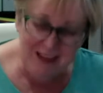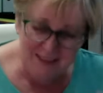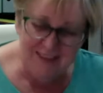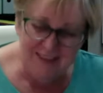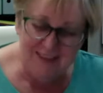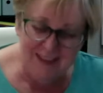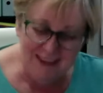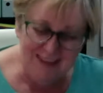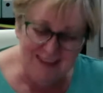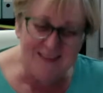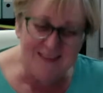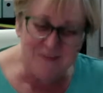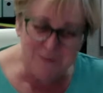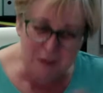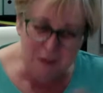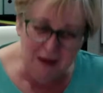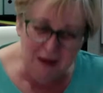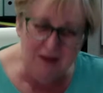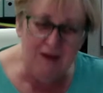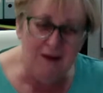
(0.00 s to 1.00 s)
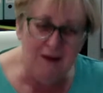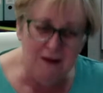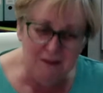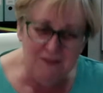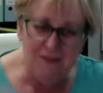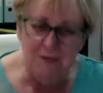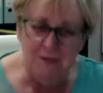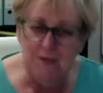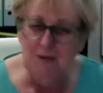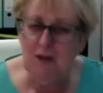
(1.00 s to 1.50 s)
that's part of
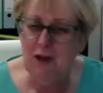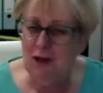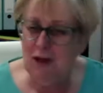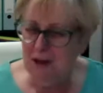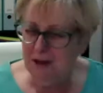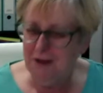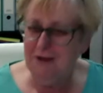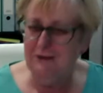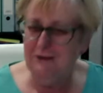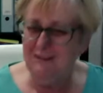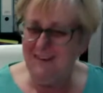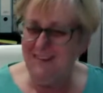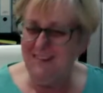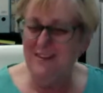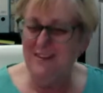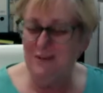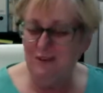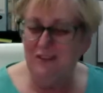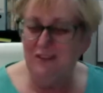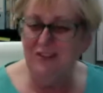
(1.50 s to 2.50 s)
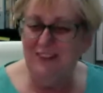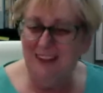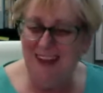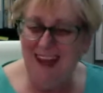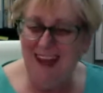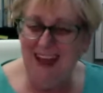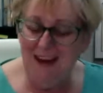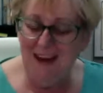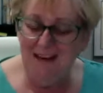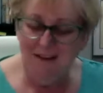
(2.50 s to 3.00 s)
the Mercury stuff
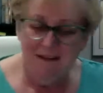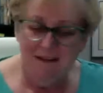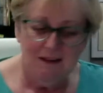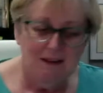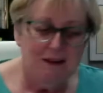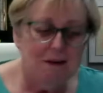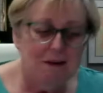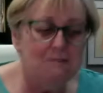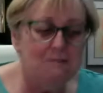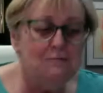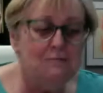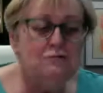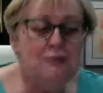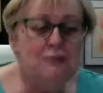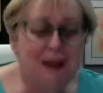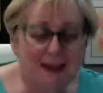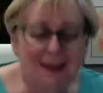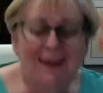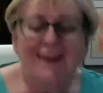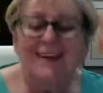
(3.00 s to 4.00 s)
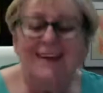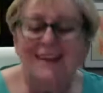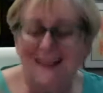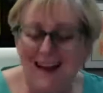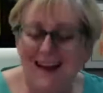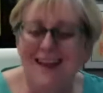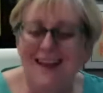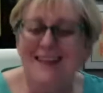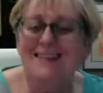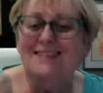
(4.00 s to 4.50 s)
again,
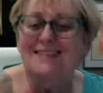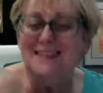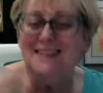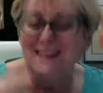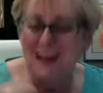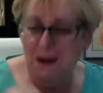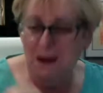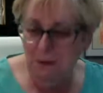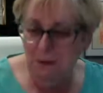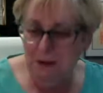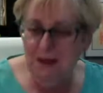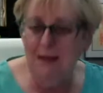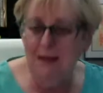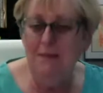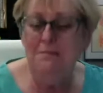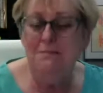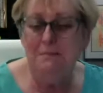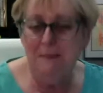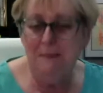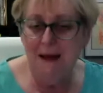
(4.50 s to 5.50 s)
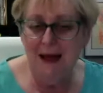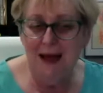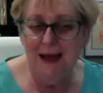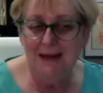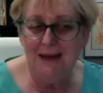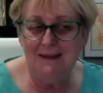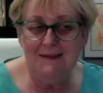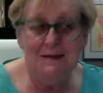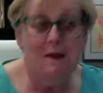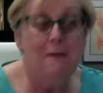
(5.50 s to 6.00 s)
recognizing our
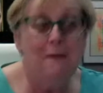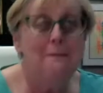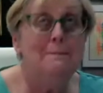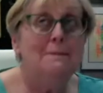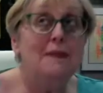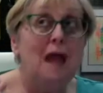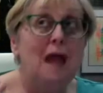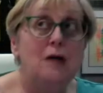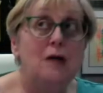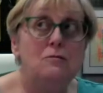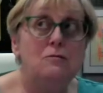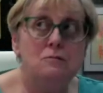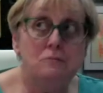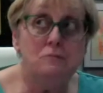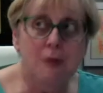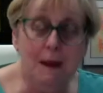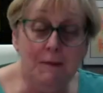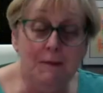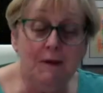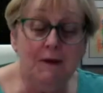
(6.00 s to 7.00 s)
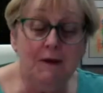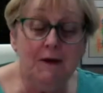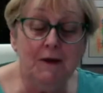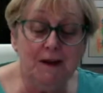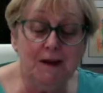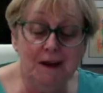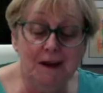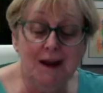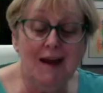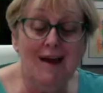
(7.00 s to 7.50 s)
impact and
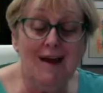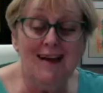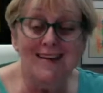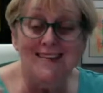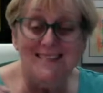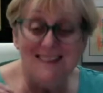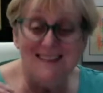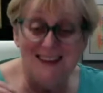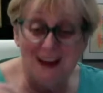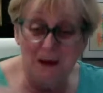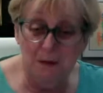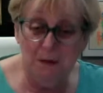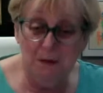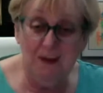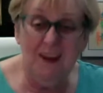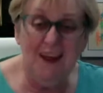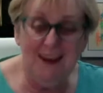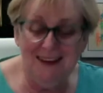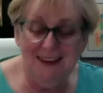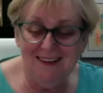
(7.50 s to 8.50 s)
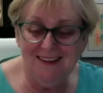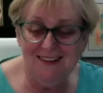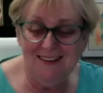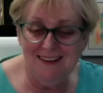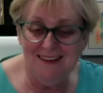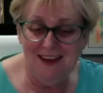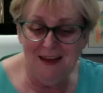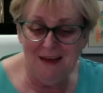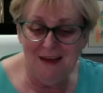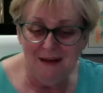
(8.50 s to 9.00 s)
recognizing our
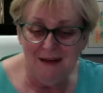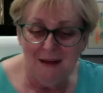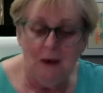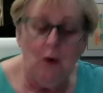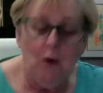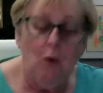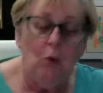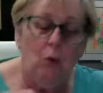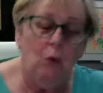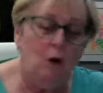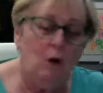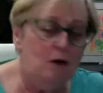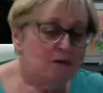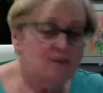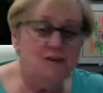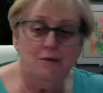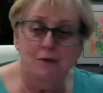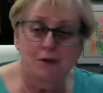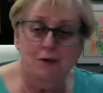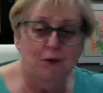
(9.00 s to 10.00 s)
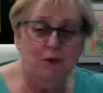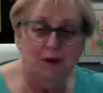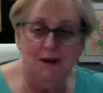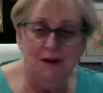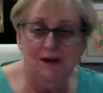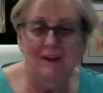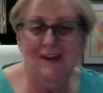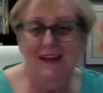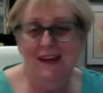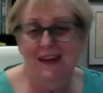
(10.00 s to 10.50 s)
legacy. What do we want to
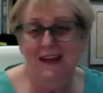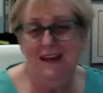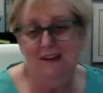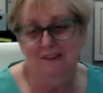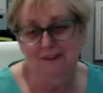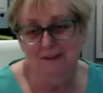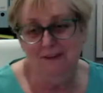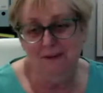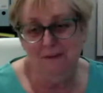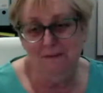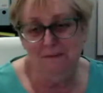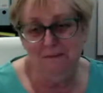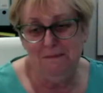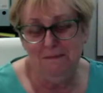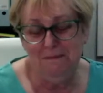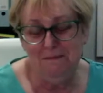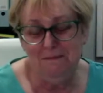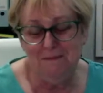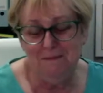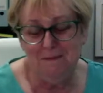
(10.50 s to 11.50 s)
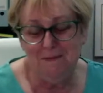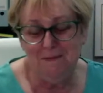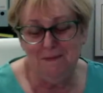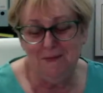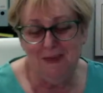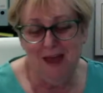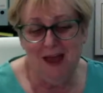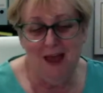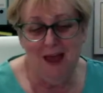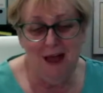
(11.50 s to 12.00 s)
leave?
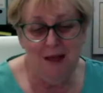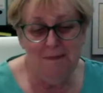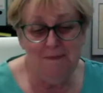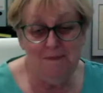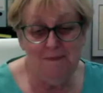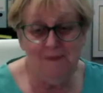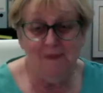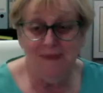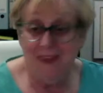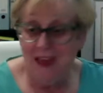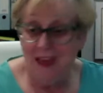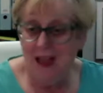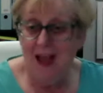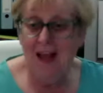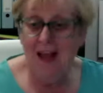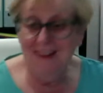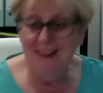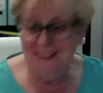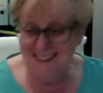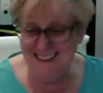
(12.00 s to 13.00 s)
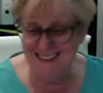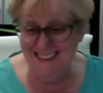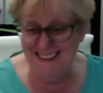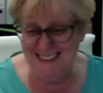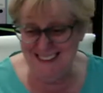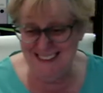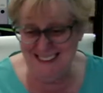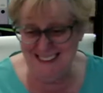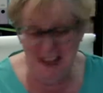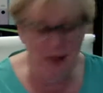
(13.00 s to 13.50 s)
I'm
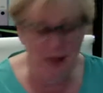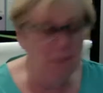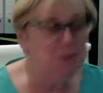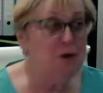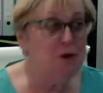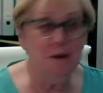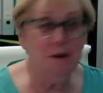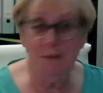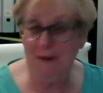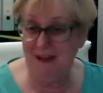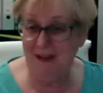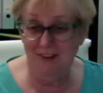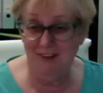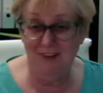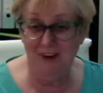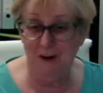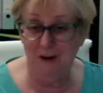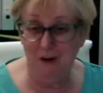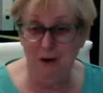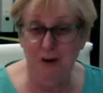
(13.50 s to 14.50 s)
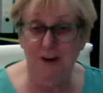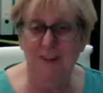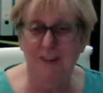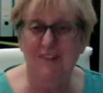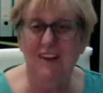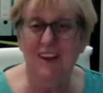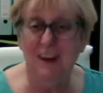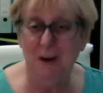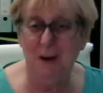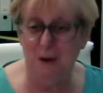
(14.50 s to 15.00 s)
going to be leaving a load of
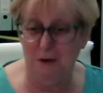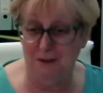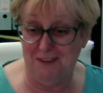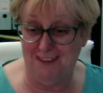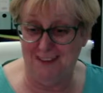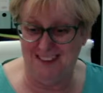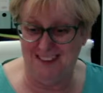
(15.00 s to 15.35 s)
videos,